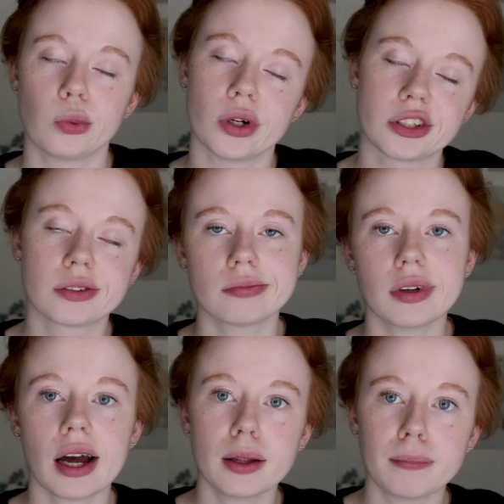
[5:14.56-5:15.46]
which
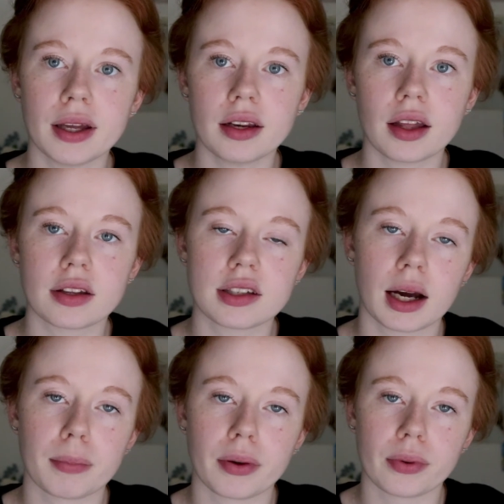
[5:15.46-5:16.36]
I'll admit at the
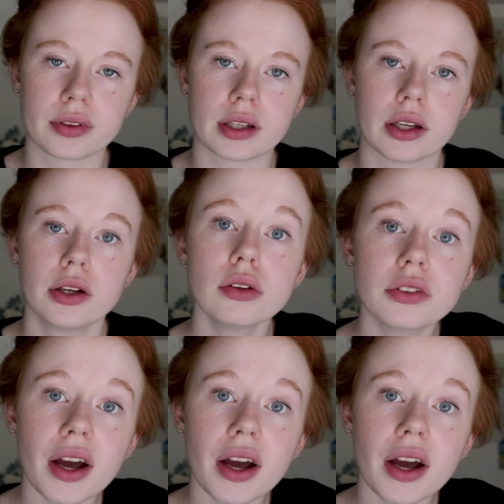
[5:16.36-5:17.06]
time I wasn't a huge